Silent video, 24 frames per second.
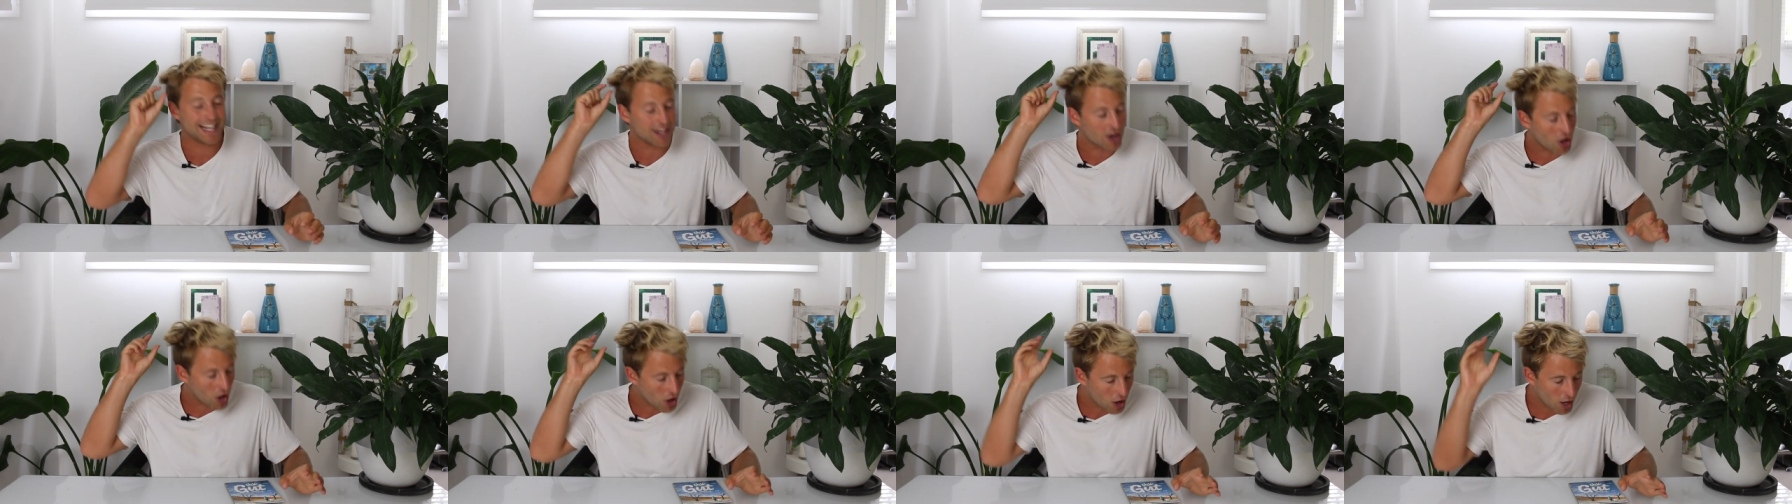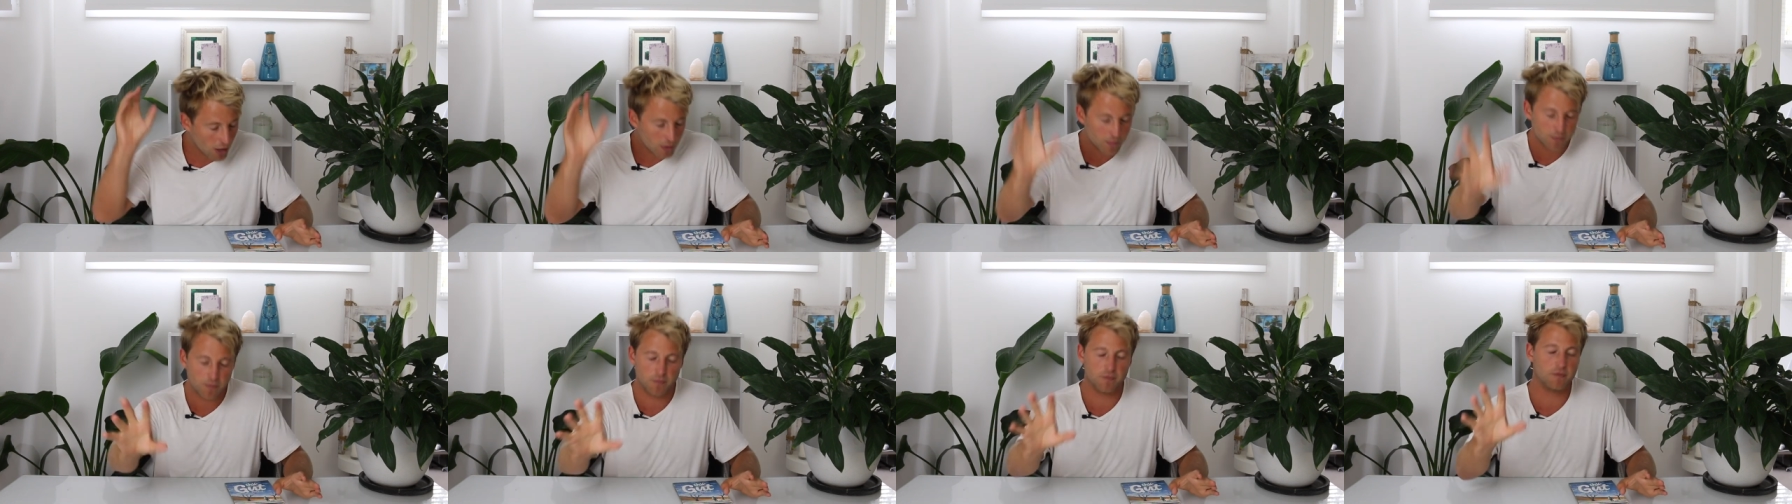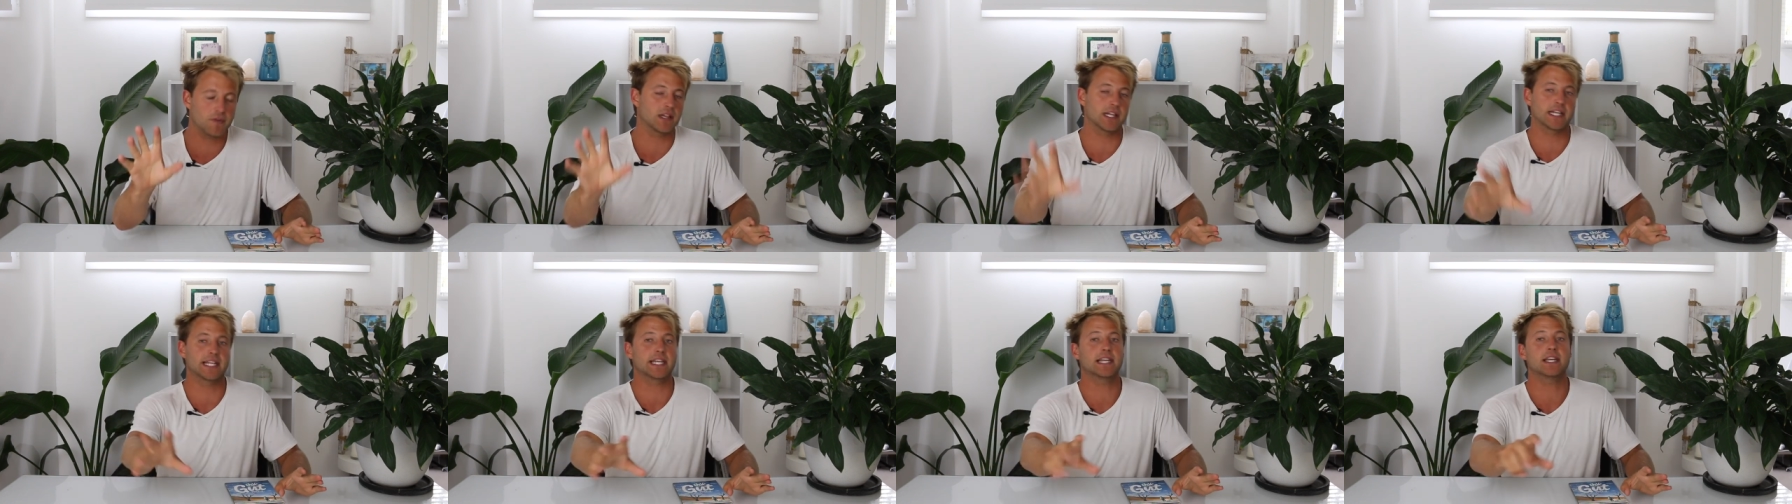and
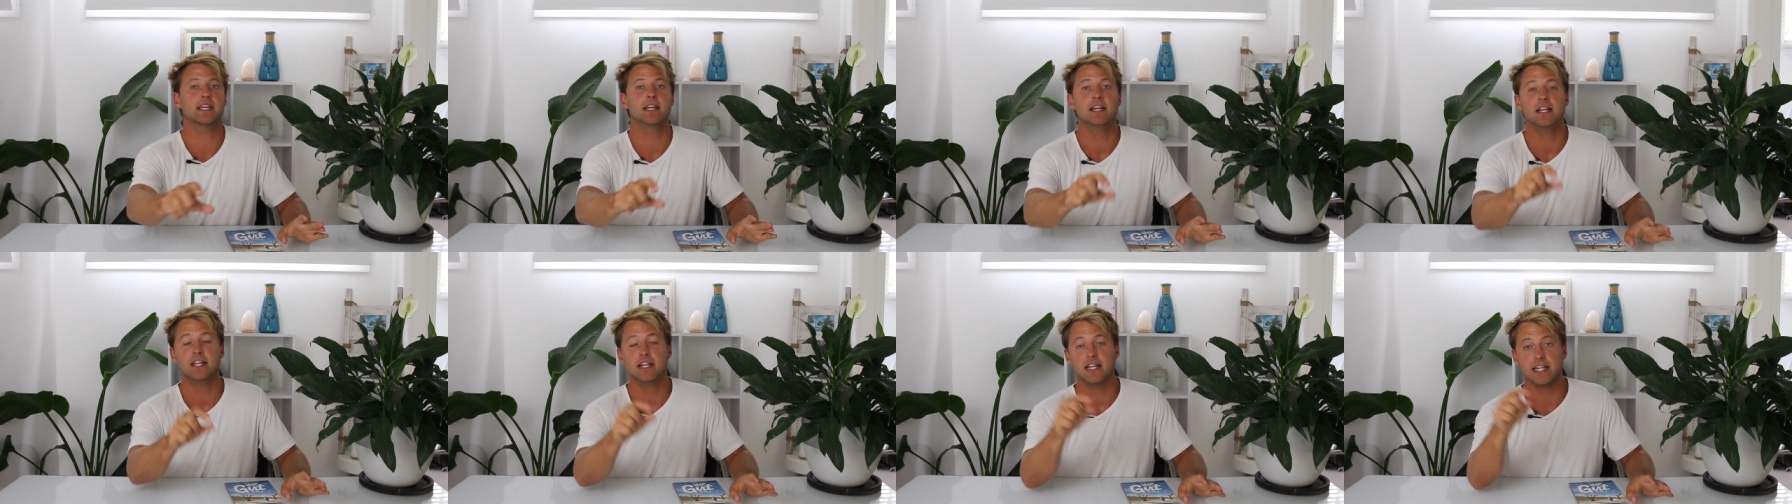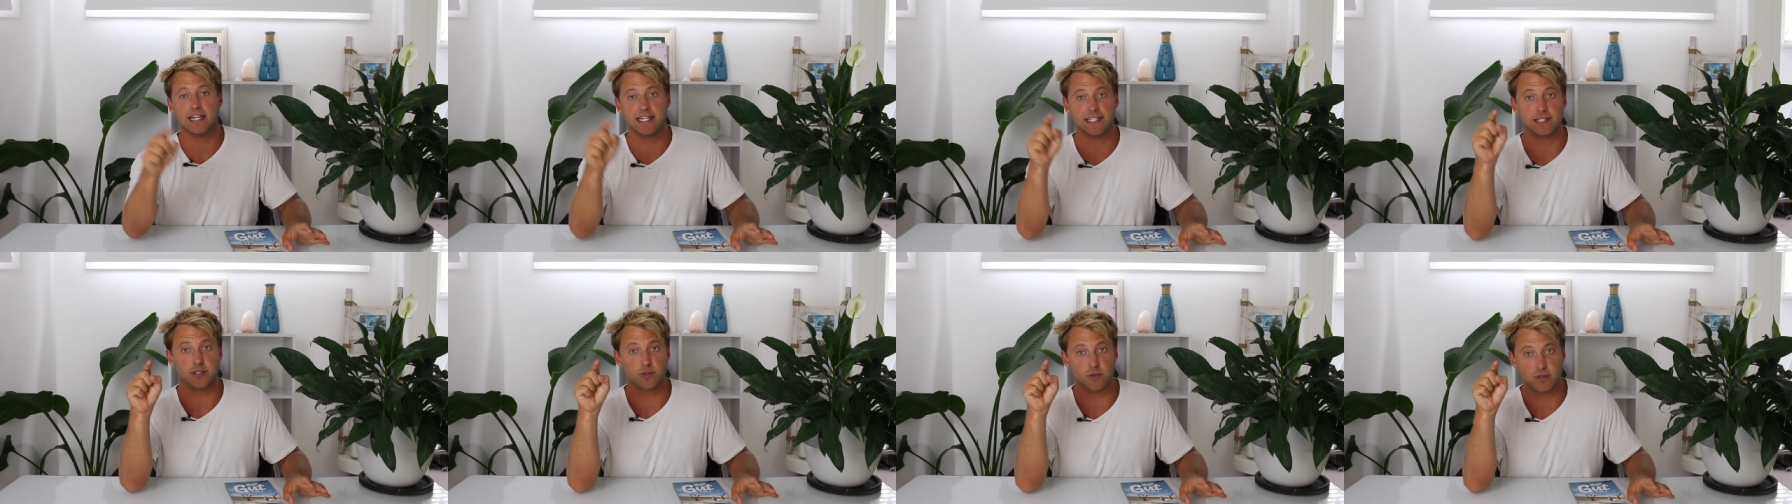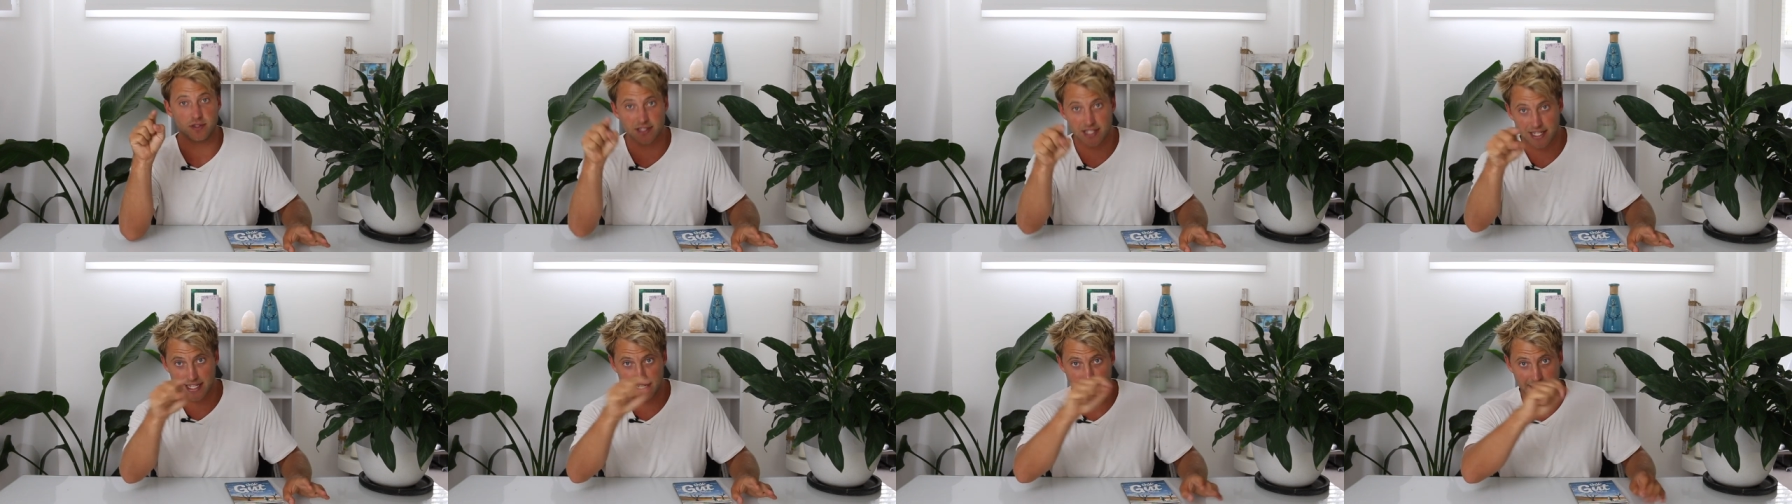hopefully, and you'll
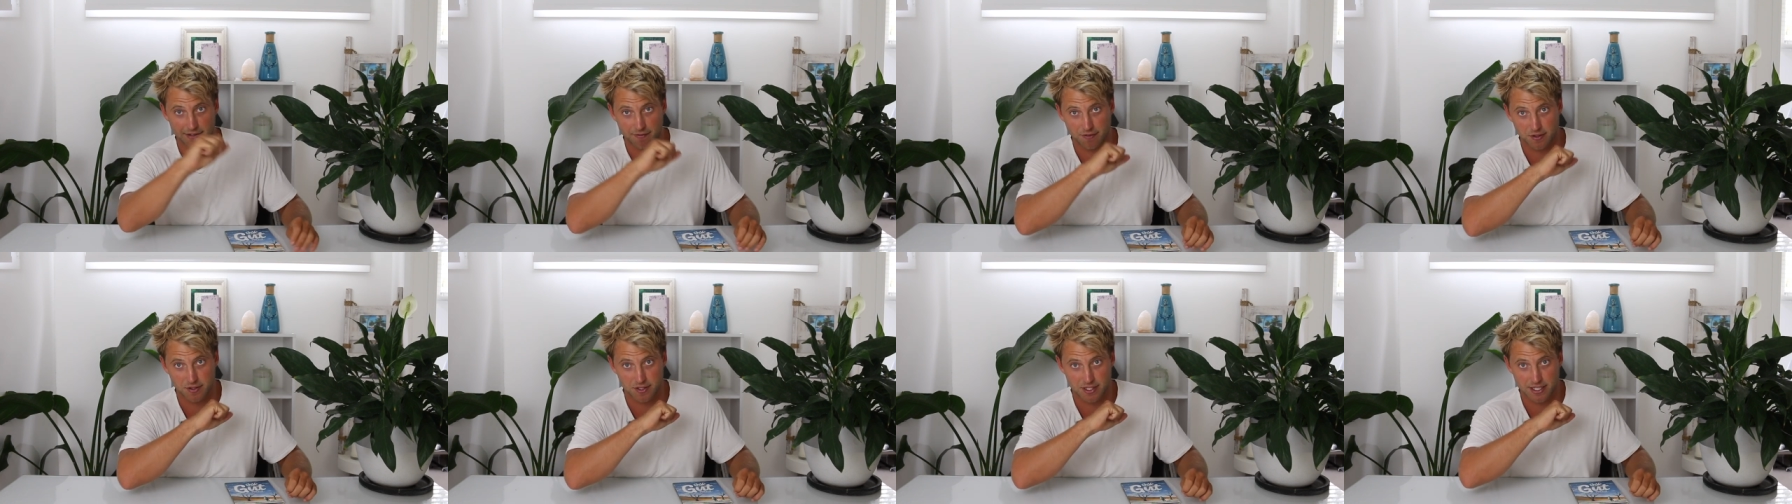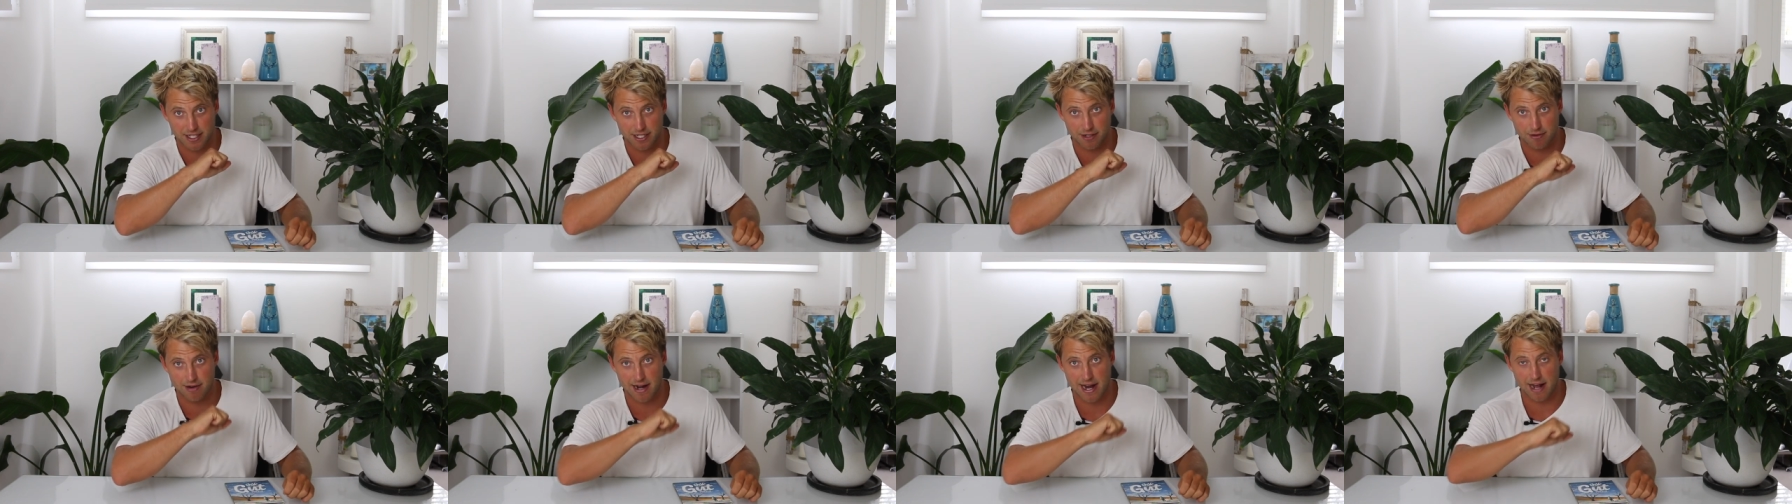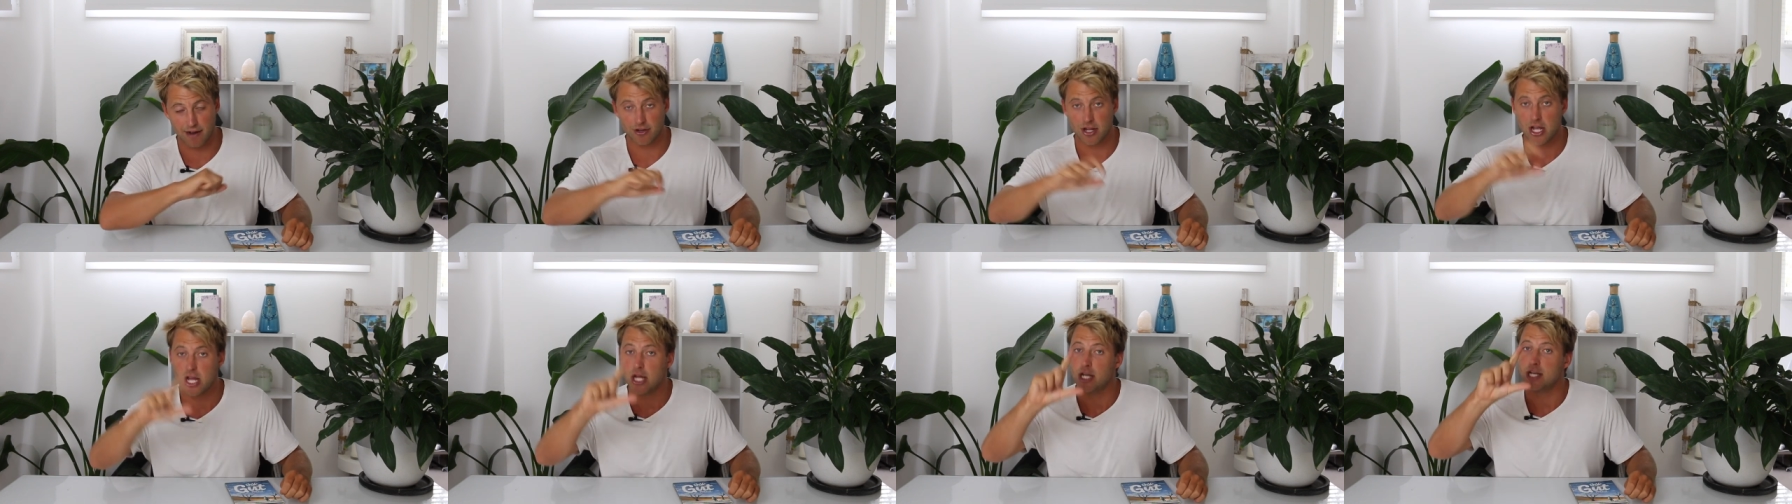see if you stick around,